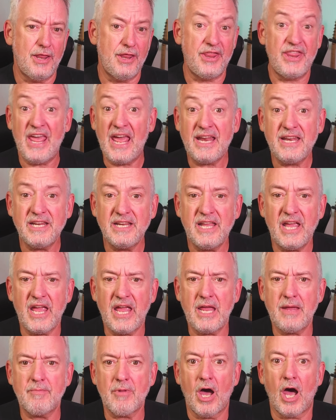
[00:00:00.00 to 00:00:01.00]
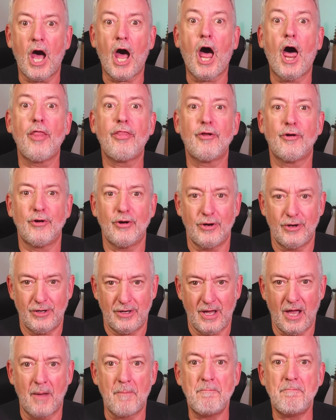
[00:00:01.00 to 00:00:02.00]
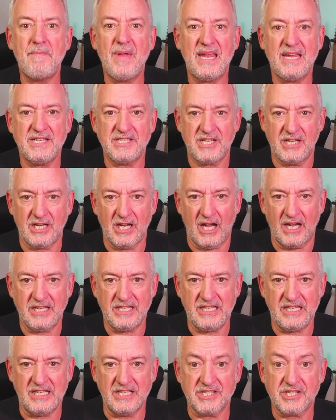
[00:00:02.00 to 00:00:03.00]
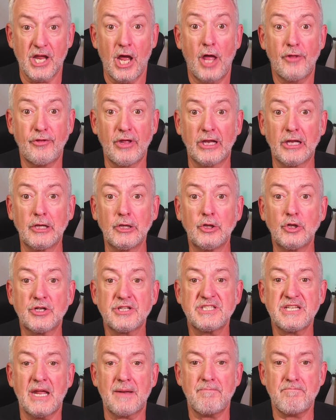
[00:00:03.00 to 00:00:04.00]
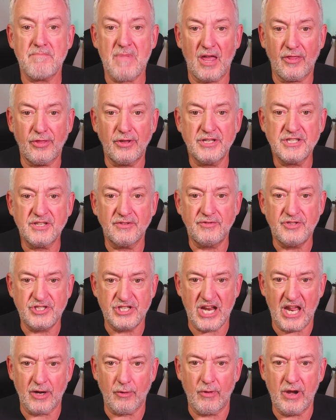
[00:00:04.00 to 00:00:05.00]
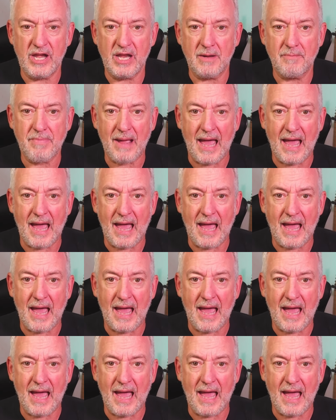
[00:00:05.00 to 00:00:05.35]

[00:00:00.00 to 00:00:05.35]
Then came other amazing ideas that looked at methods of generating